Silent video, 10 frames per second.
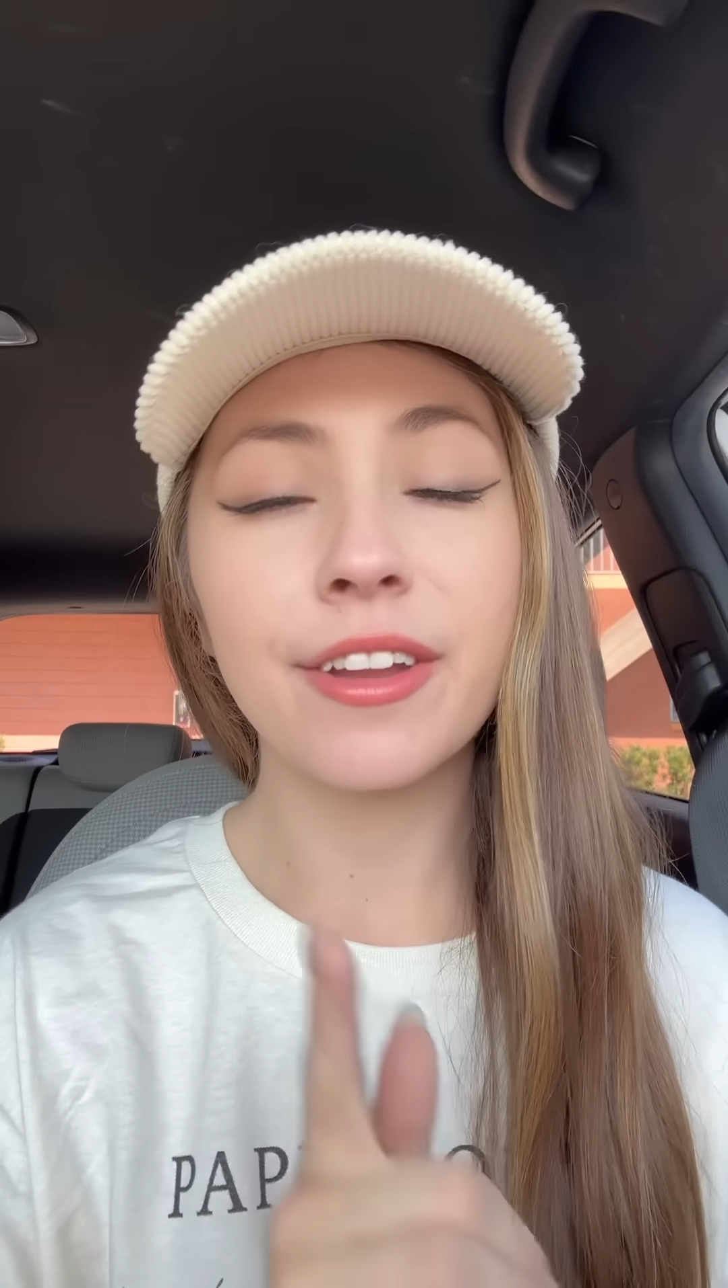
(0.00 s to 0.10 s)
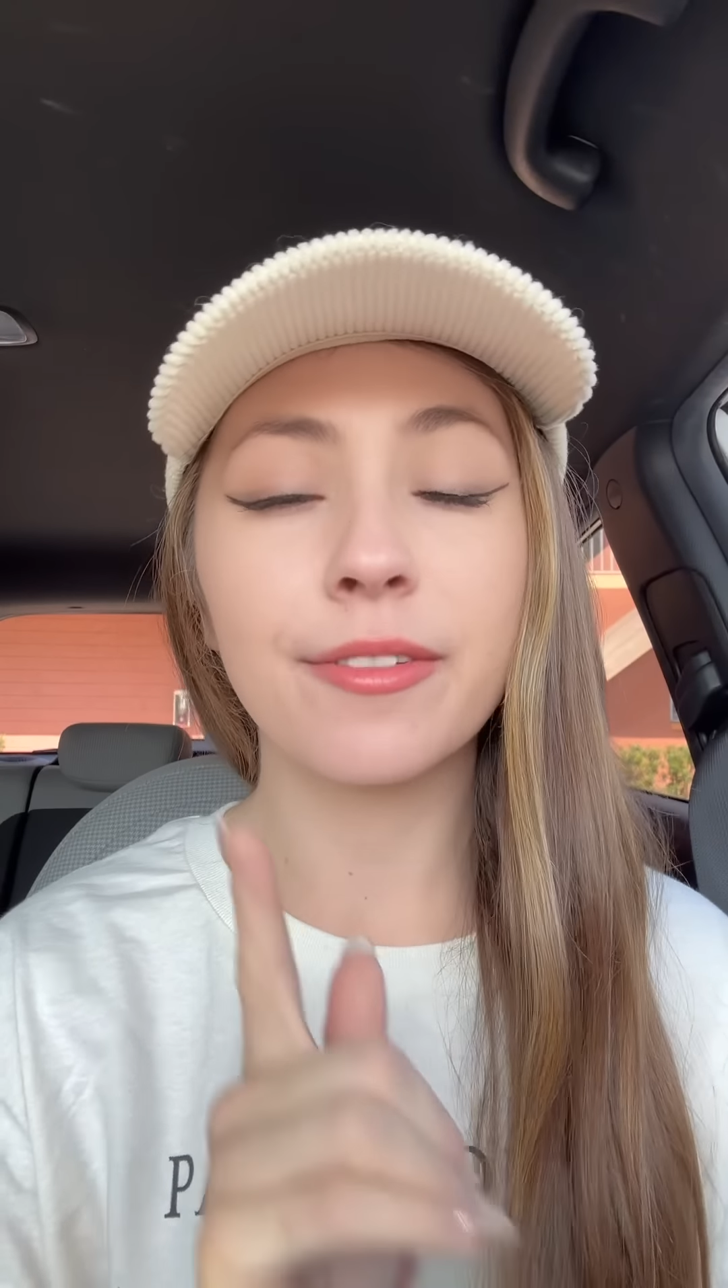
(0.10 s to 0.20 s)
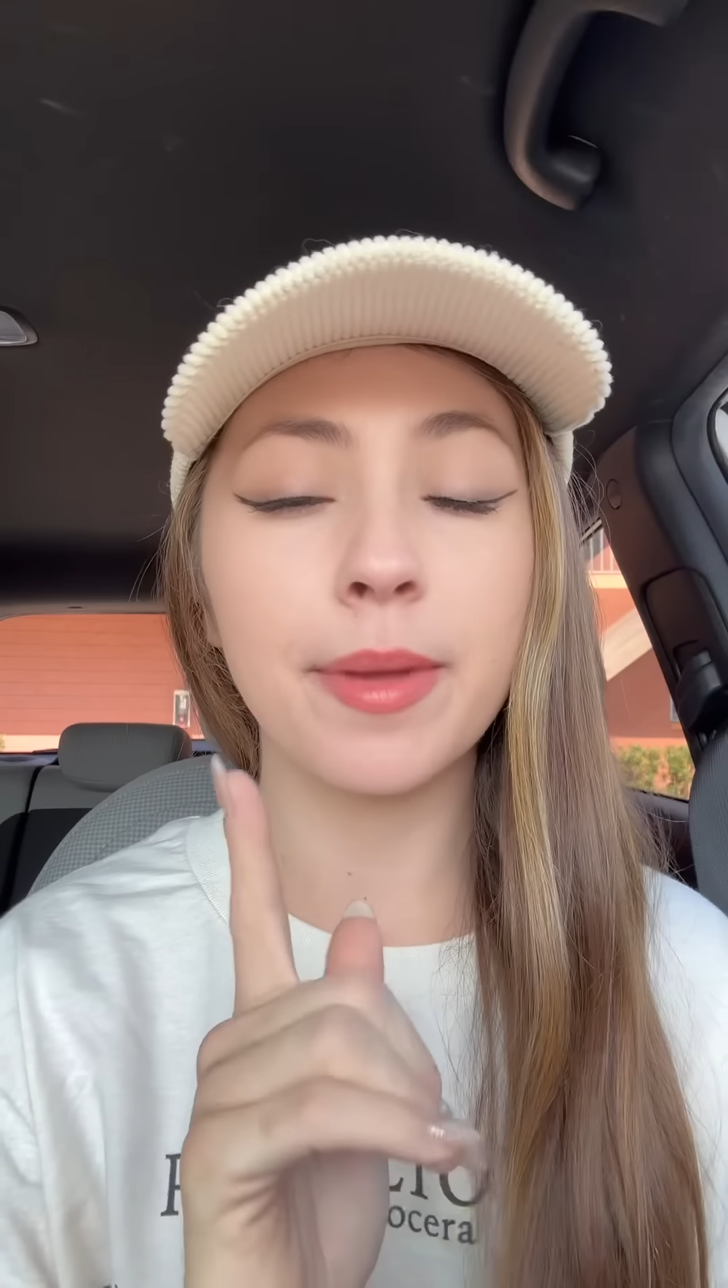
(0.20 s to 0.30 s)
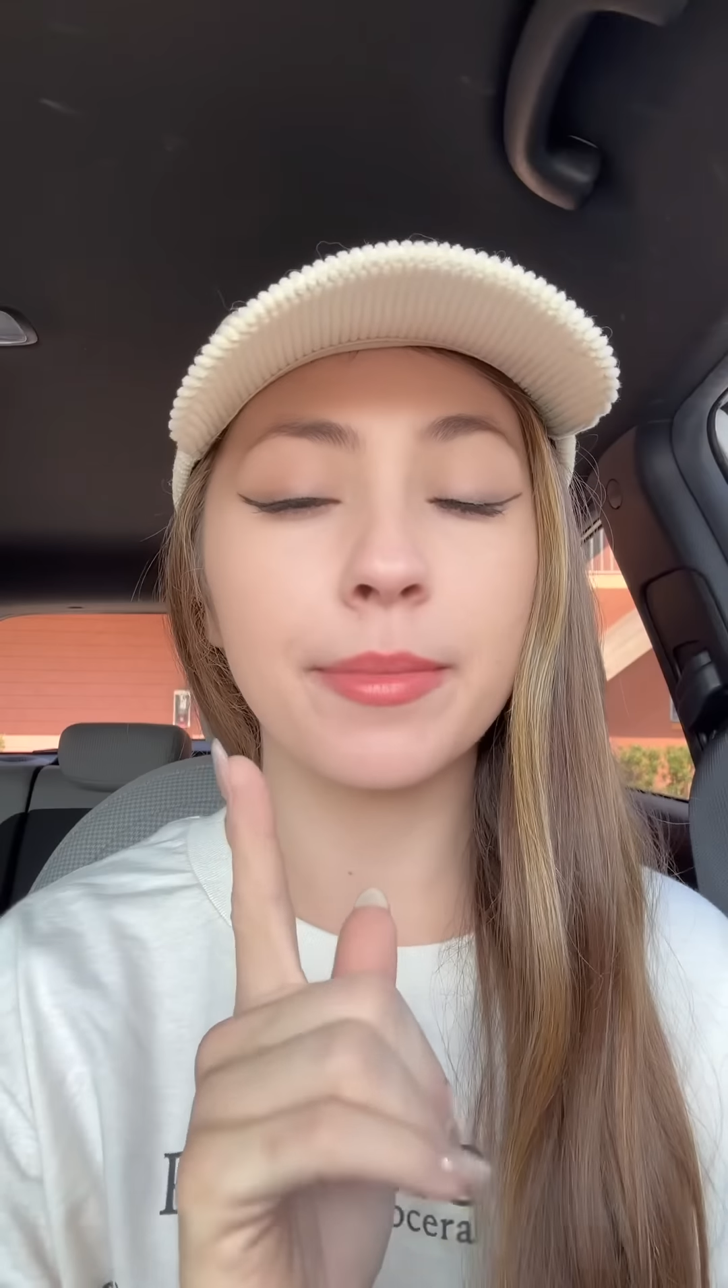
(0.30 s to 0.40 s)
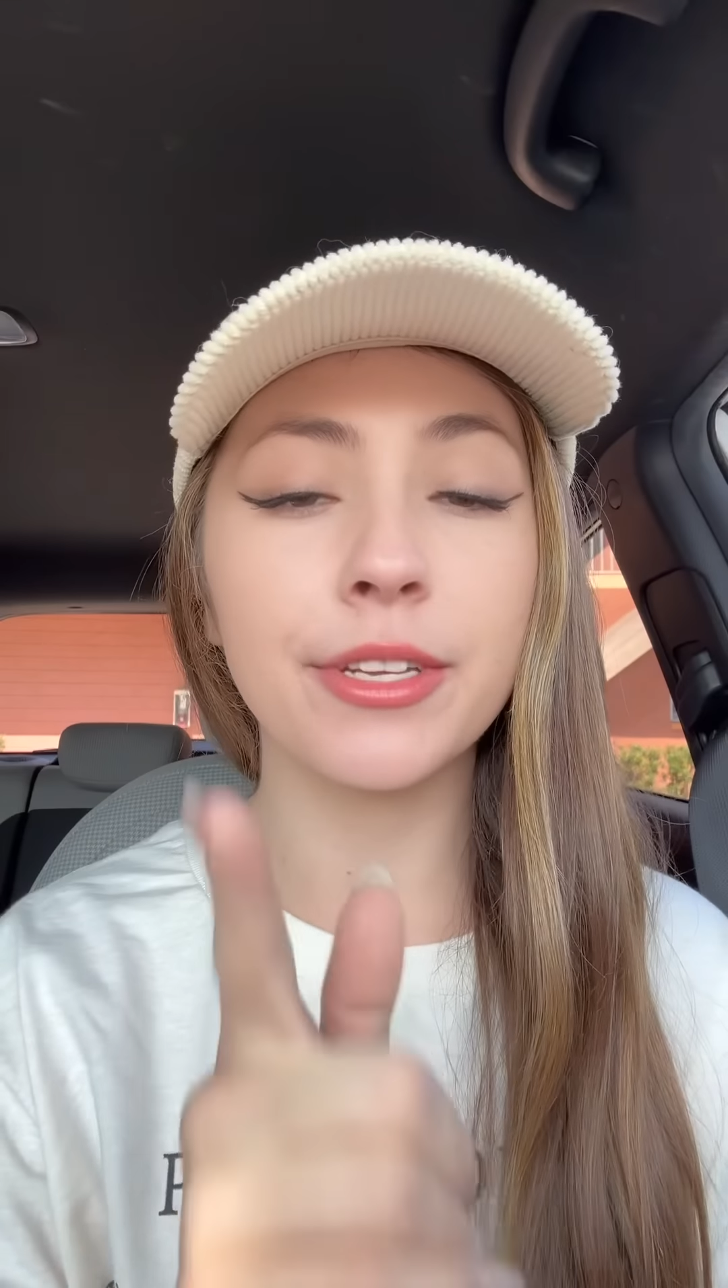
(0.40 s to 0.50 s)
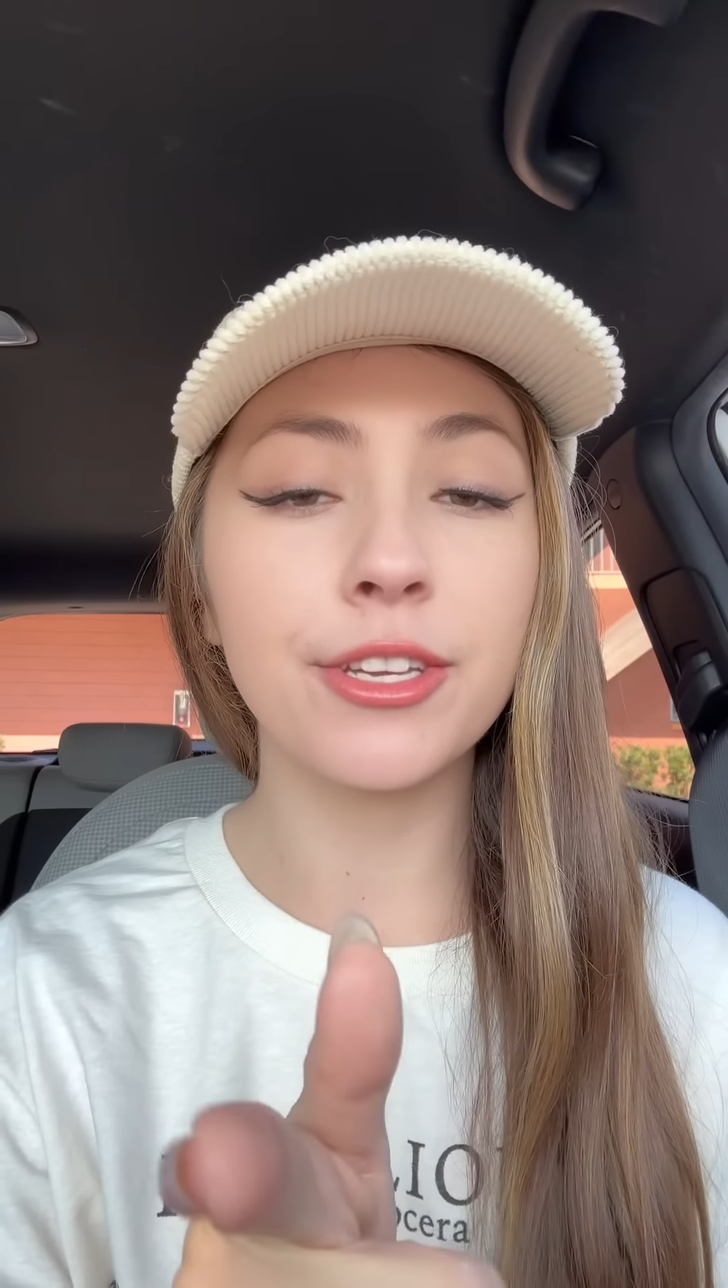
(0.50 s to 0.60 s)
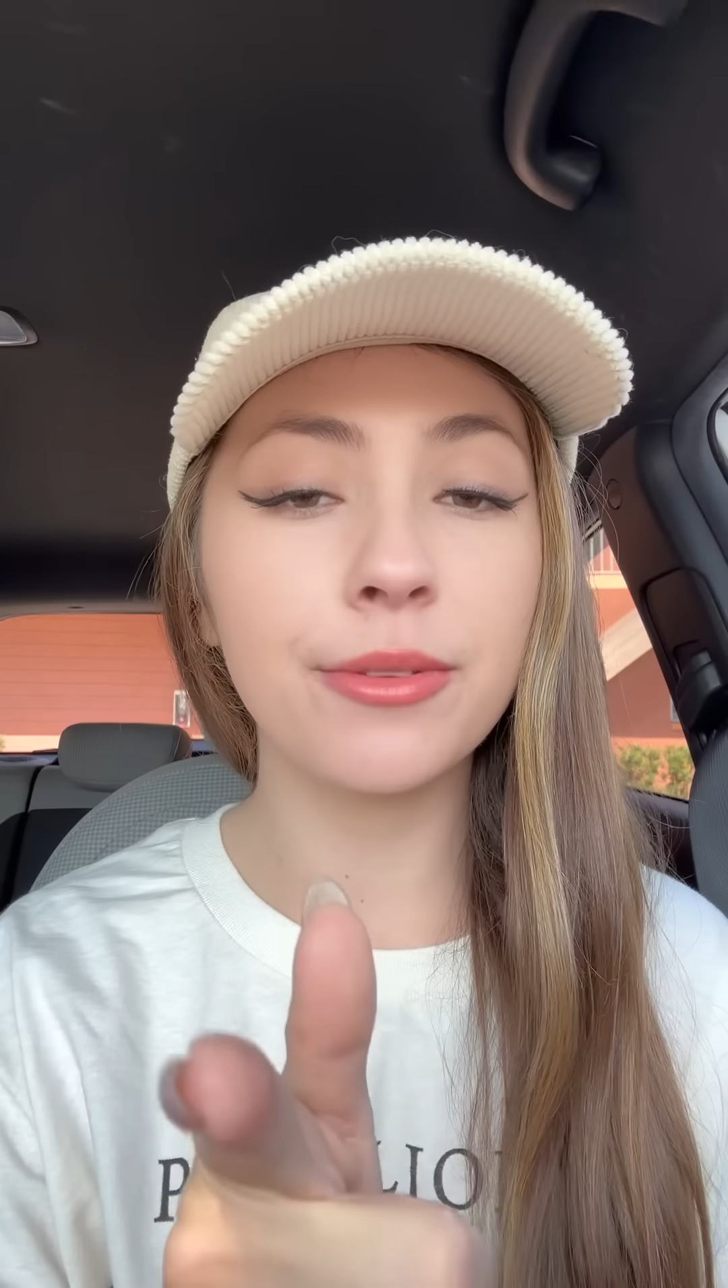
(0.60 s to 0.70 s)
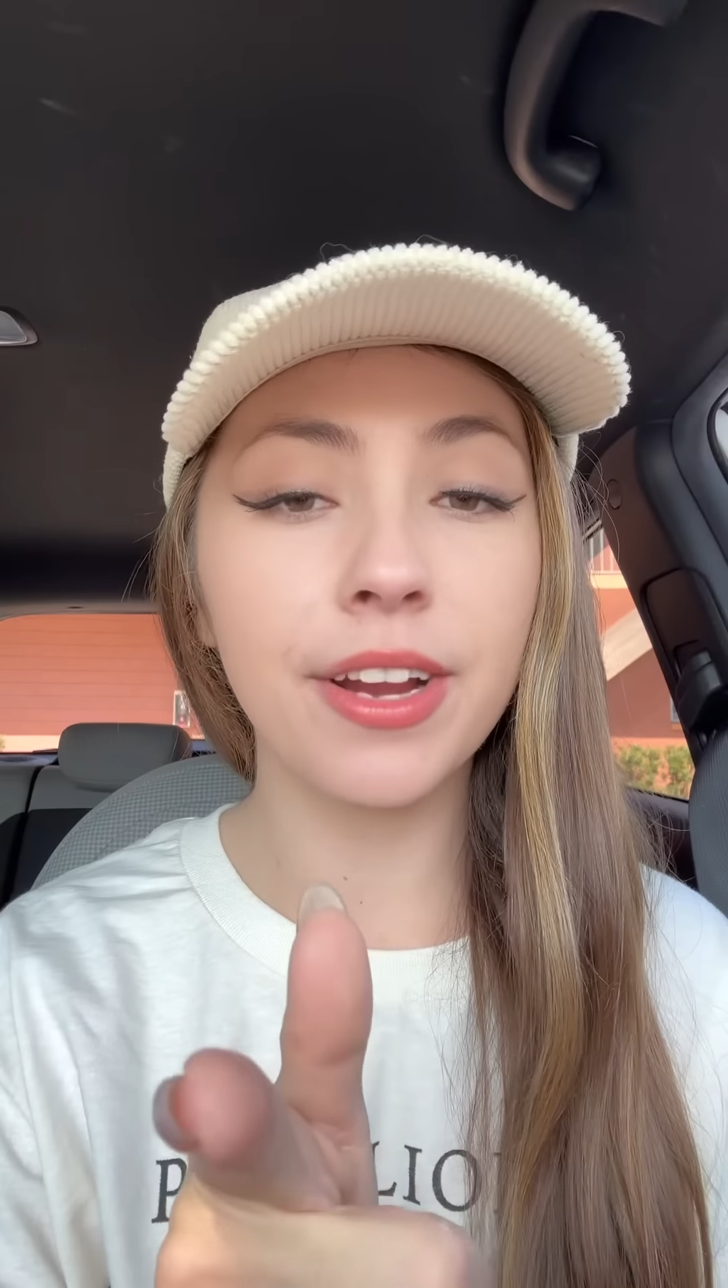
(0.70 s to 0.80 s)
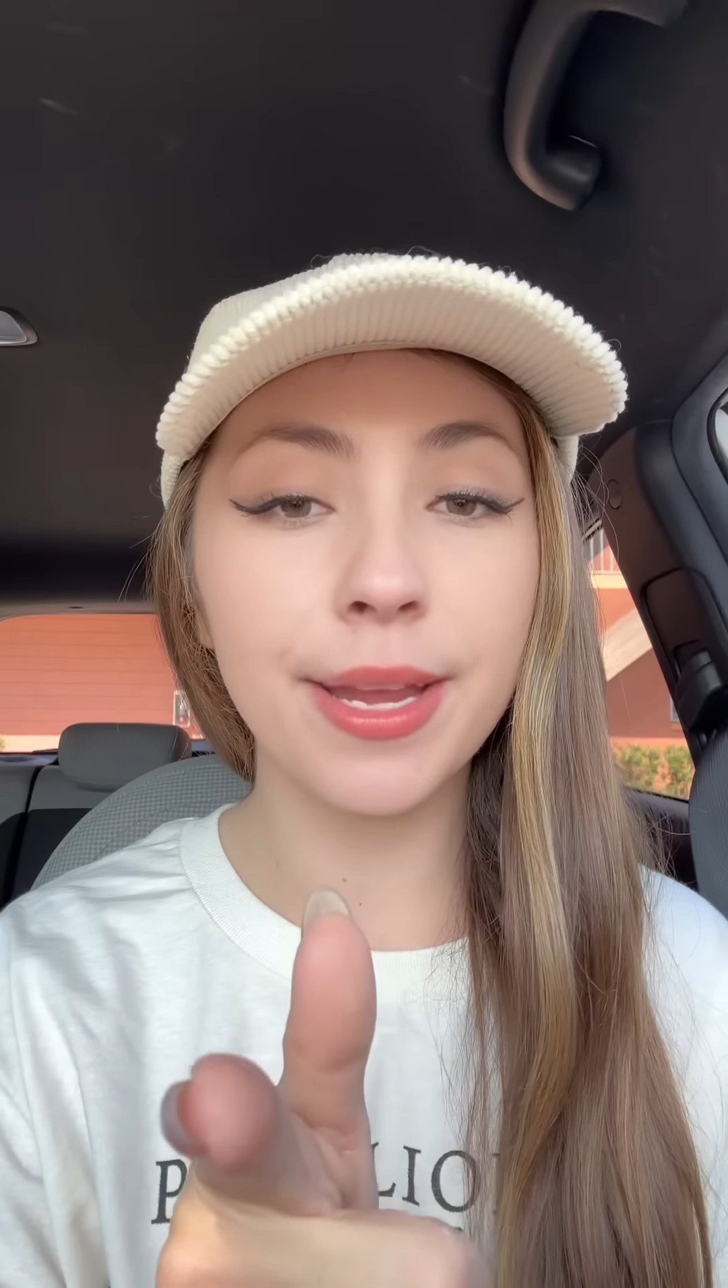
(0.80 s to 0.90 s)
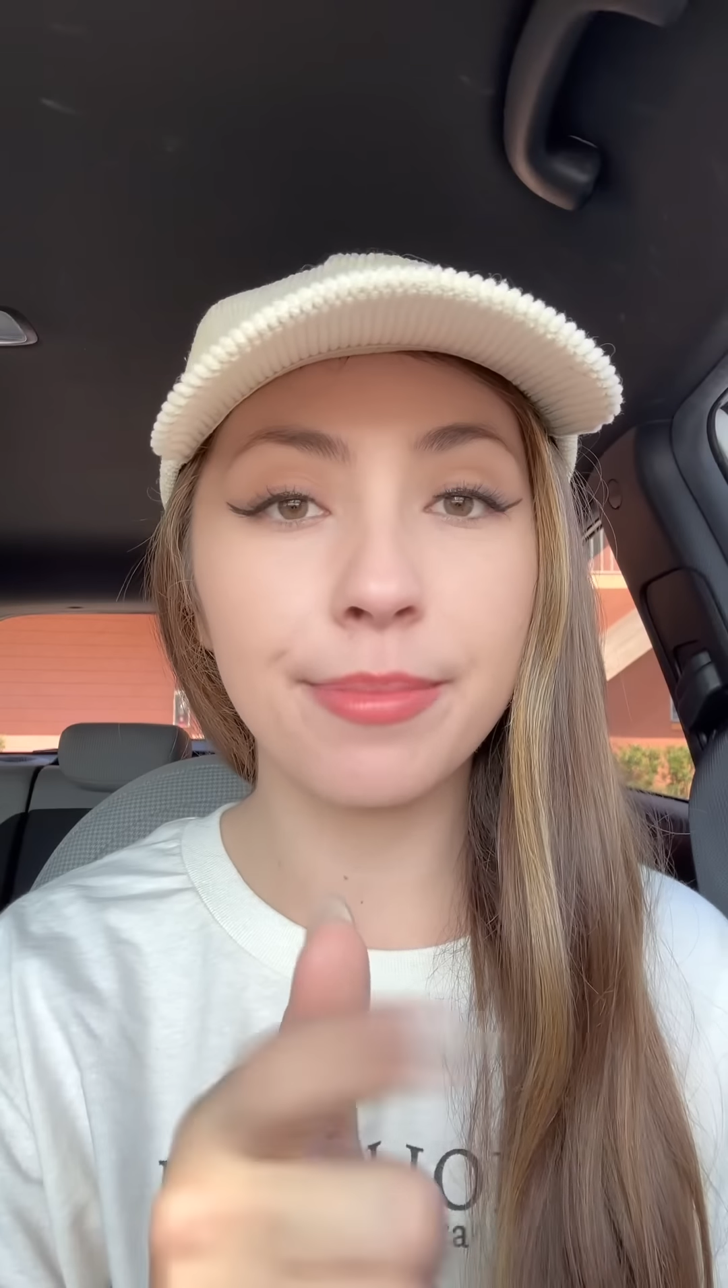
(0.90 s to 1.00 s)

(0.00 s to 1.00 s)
Remember, you are a